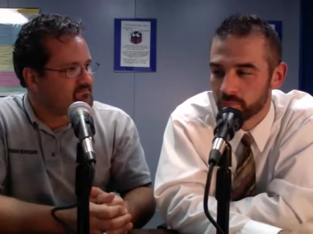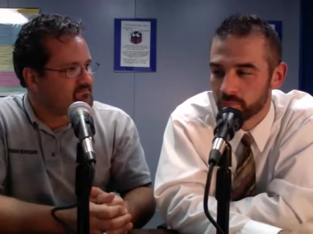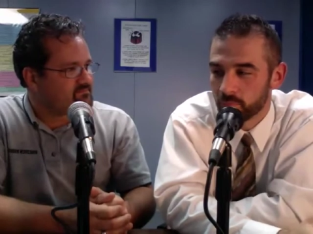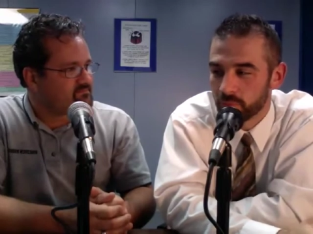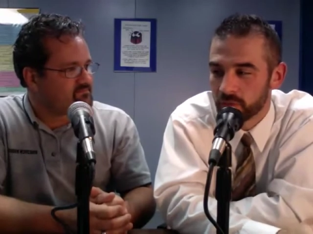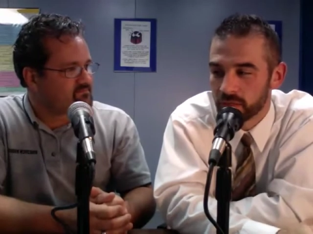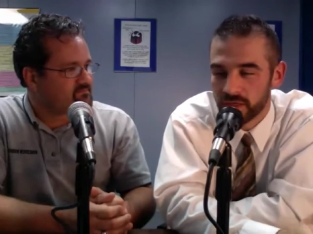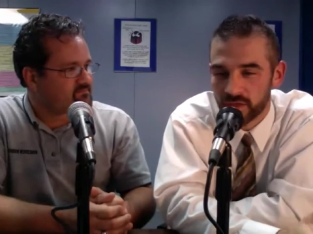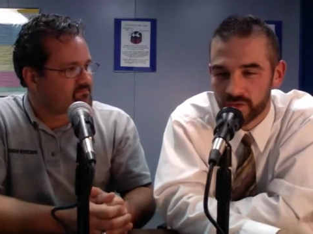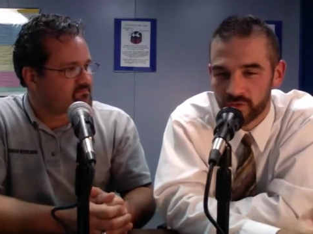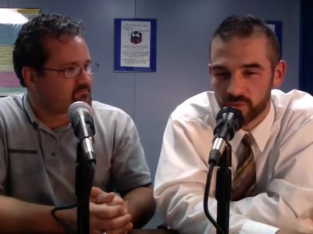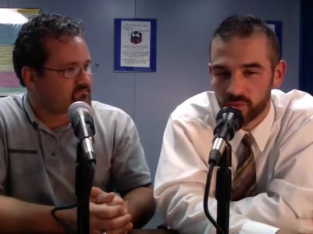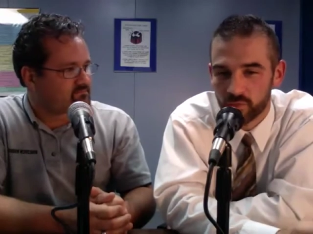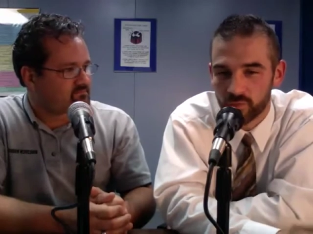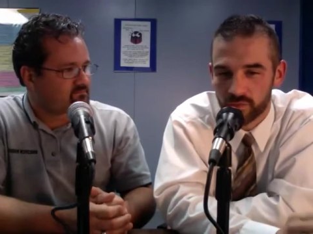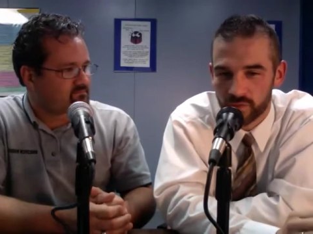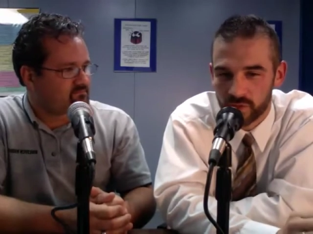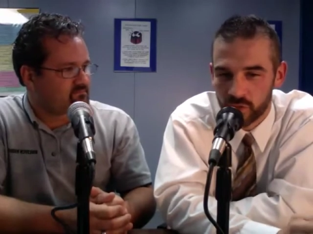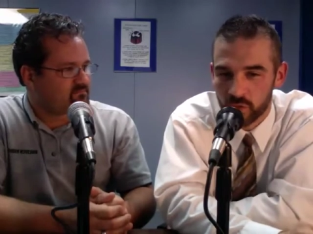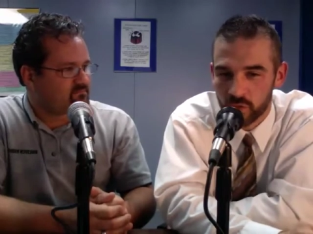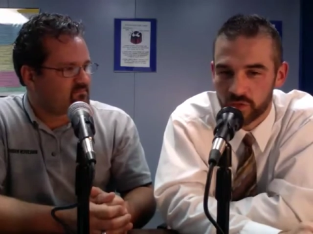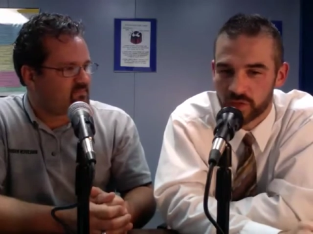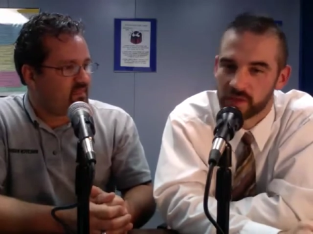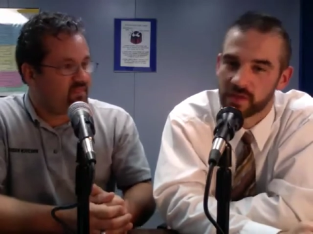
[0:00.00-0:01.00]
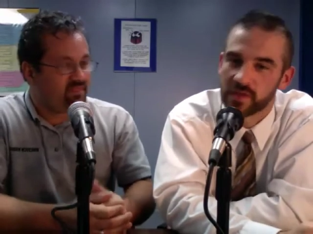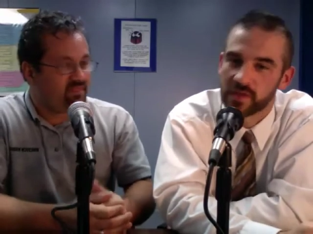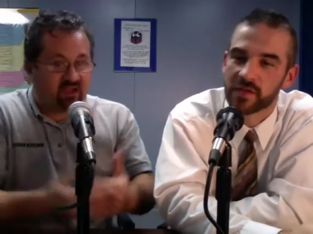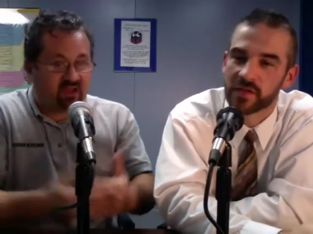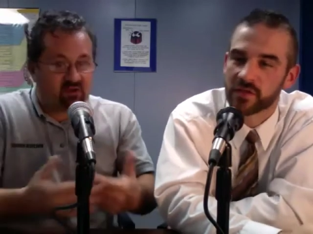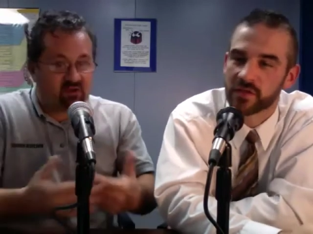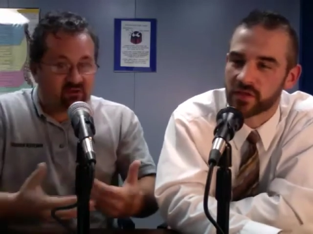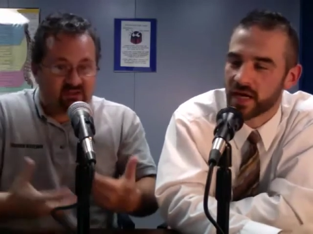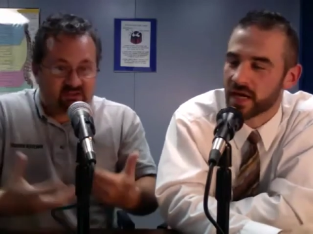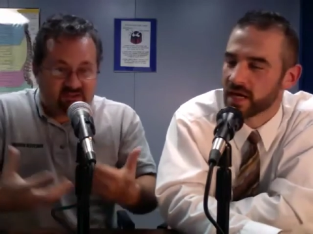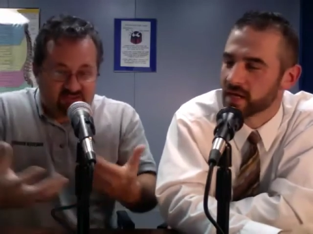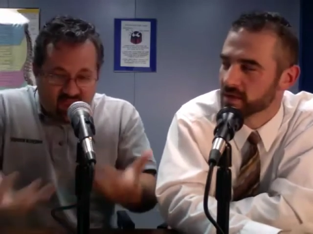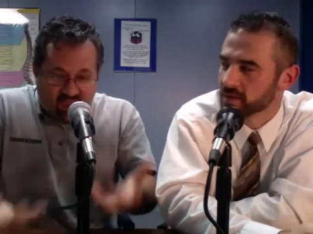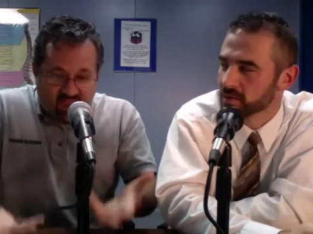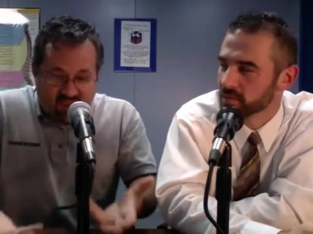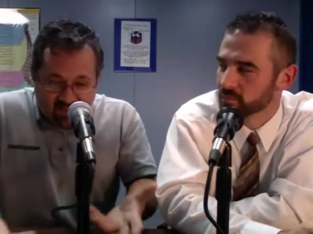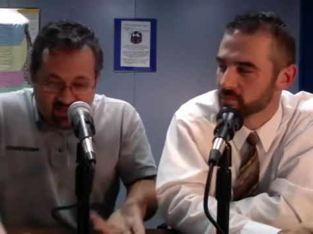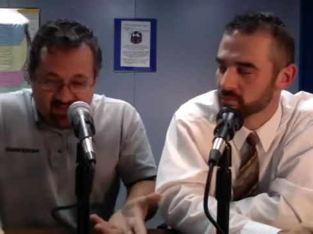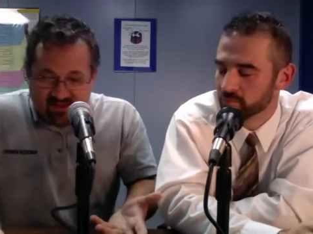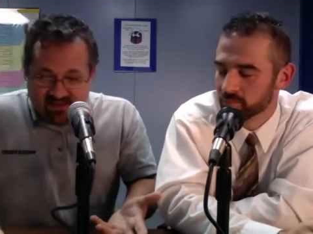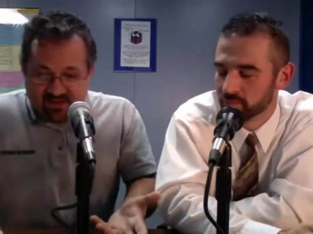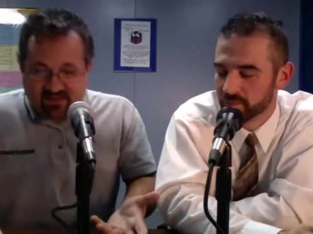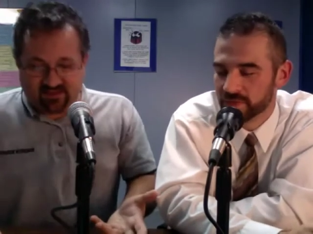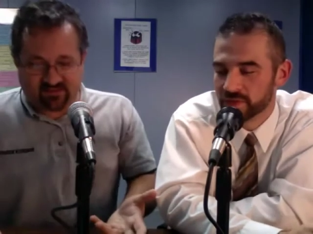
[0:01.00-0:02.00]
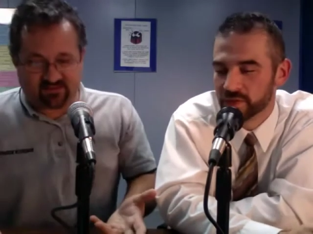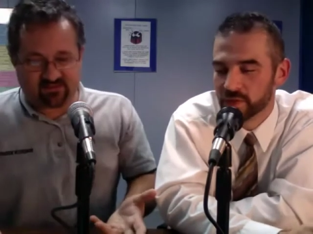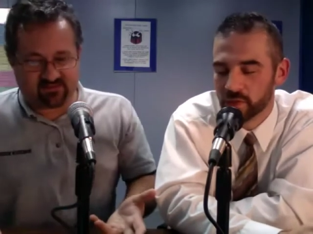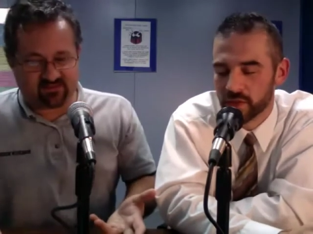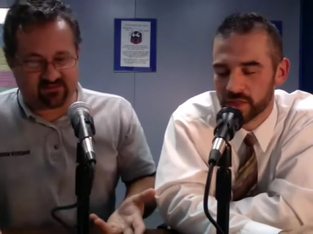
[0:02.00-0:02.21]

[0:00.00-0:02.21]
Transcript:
Speaker 1: because using the they're design, designing it